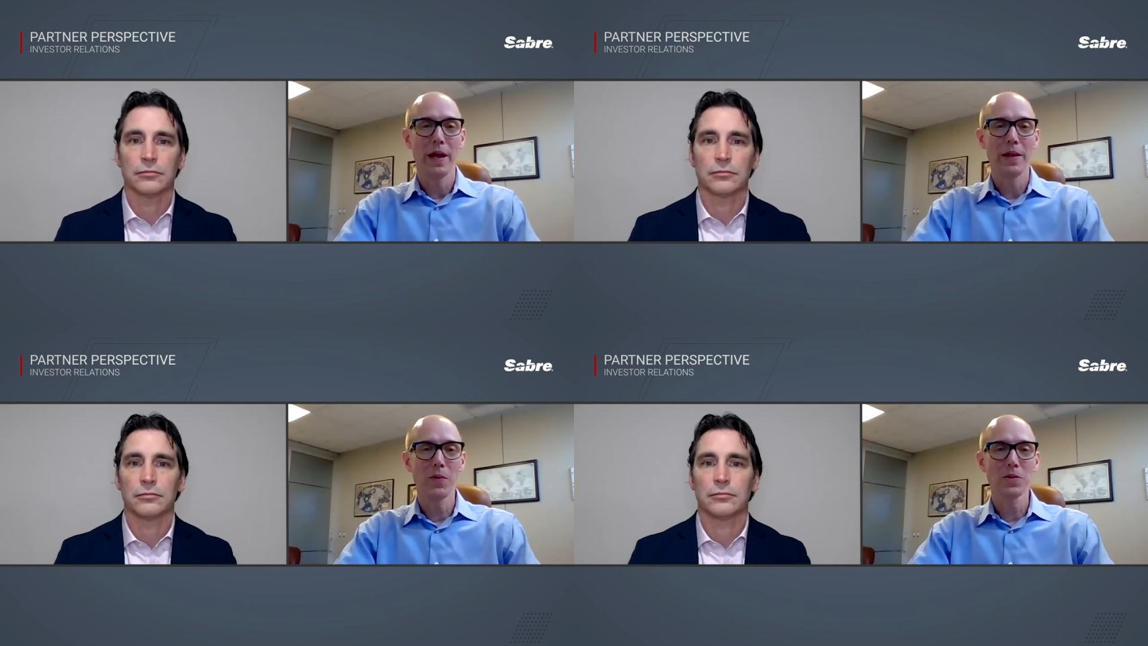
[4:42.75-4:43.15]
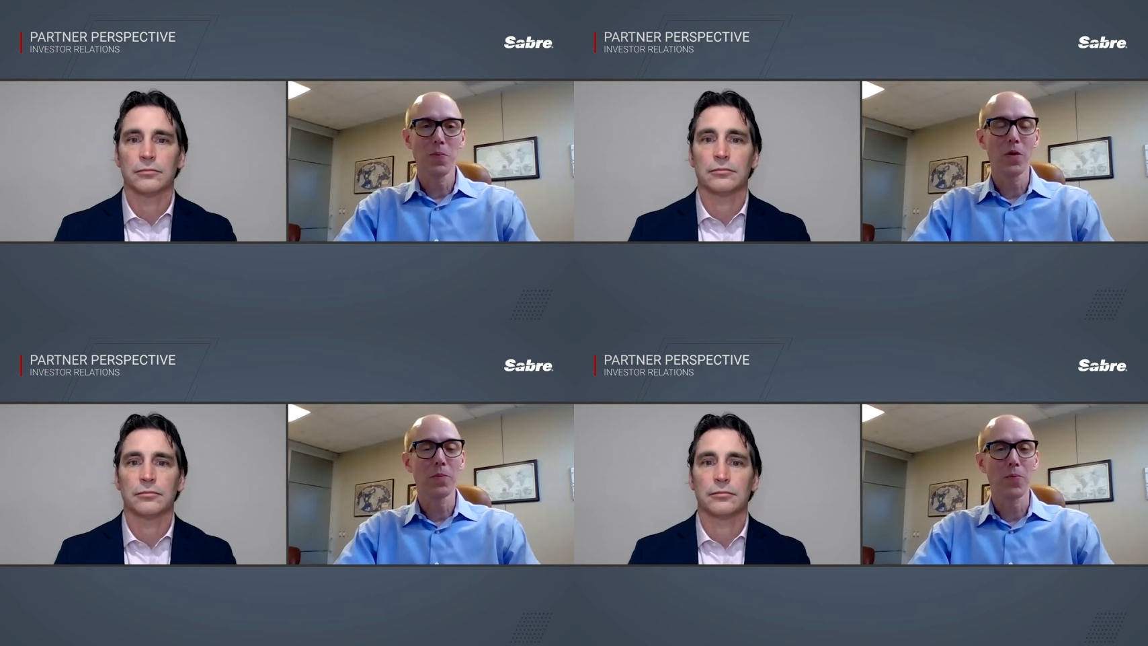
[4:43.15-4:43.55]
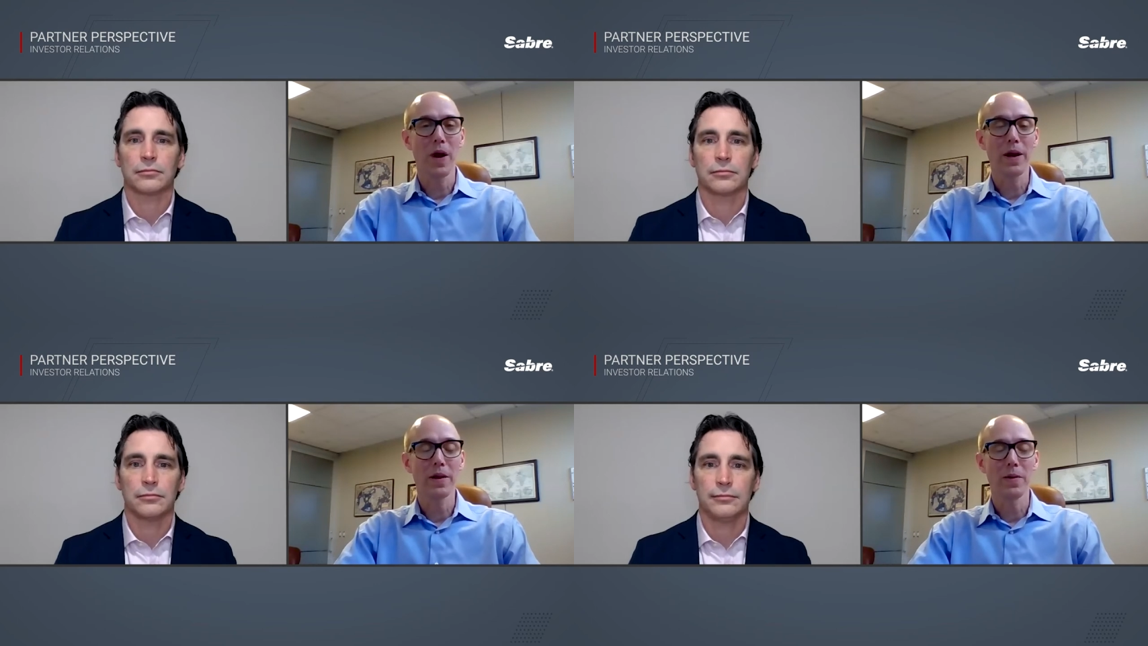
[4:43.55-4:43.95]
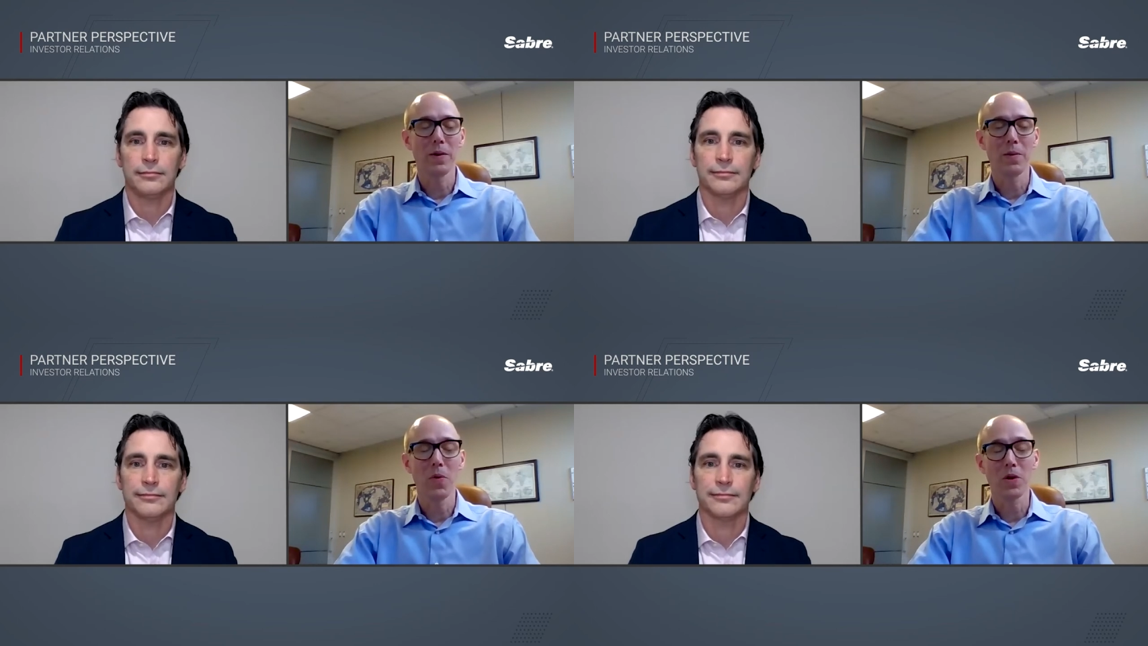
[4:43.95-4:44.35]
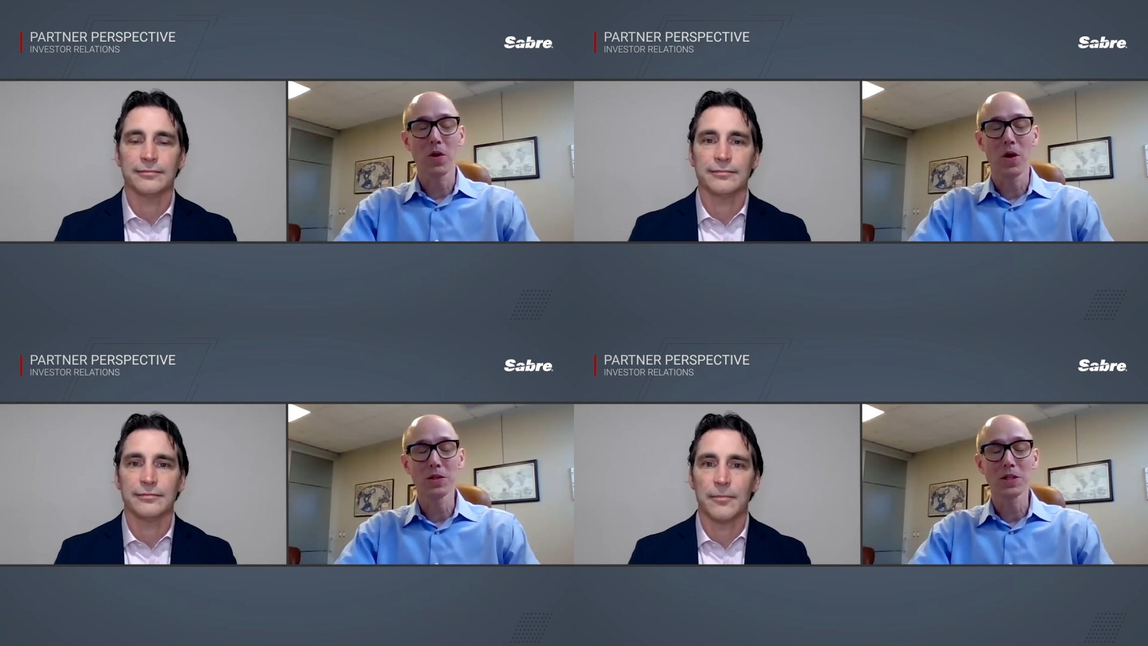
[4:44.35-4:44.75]
Speaker 1: And that was a point of pride and a, and a
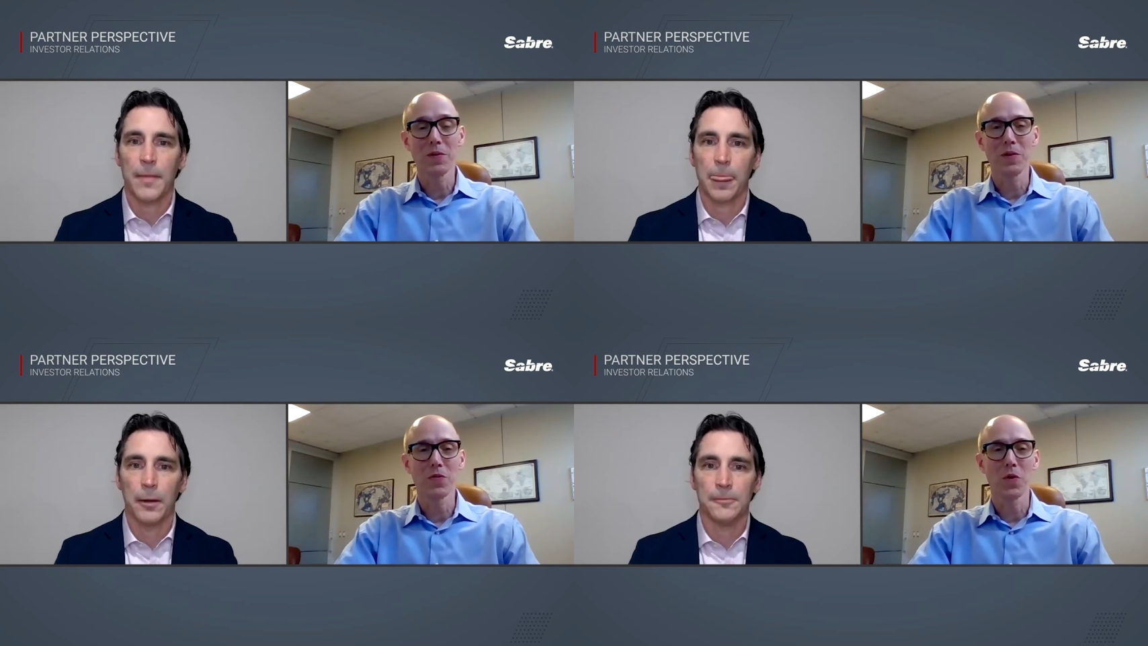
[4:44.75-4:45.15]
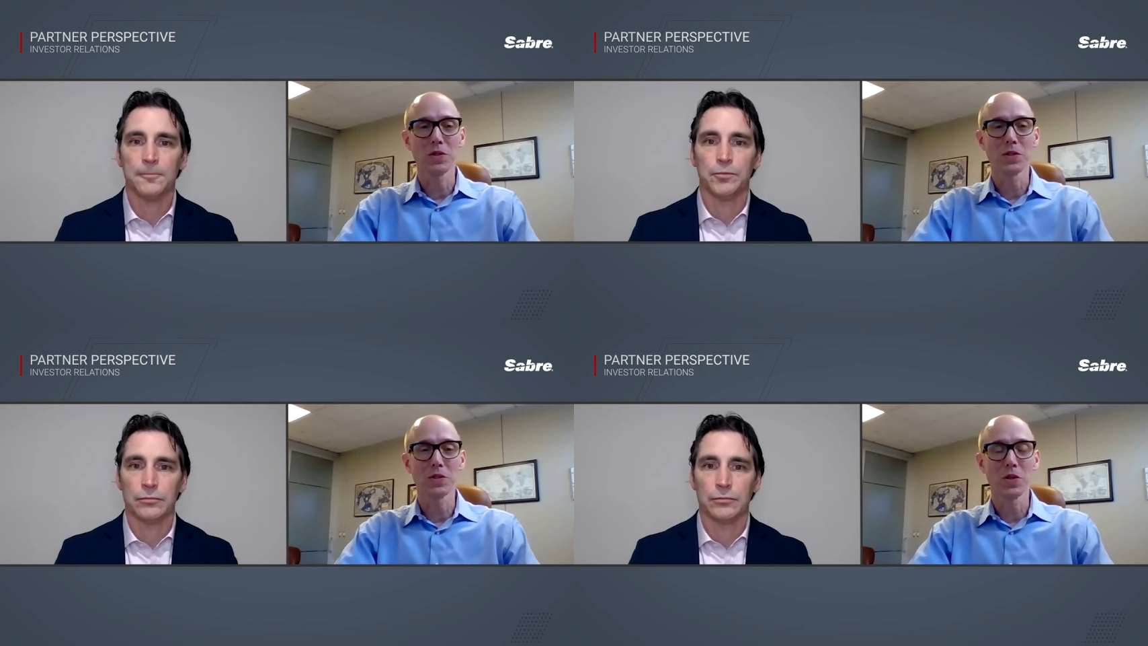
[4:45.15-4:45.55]
point of cost savings for us.